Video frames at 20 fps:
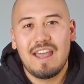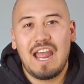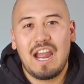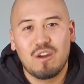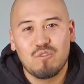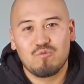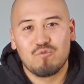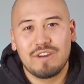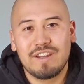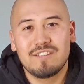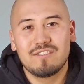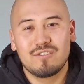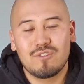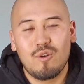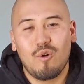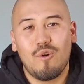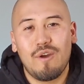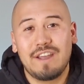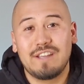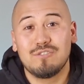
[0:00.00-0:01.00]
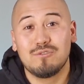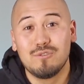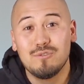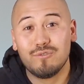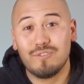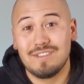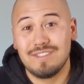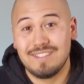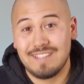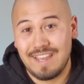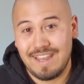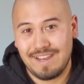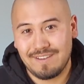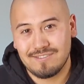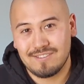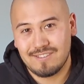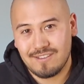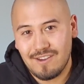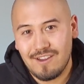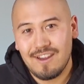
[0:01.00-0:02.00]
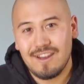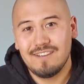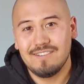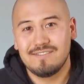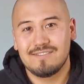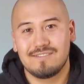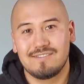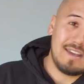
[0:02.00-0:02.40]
a rigged coin to the downside.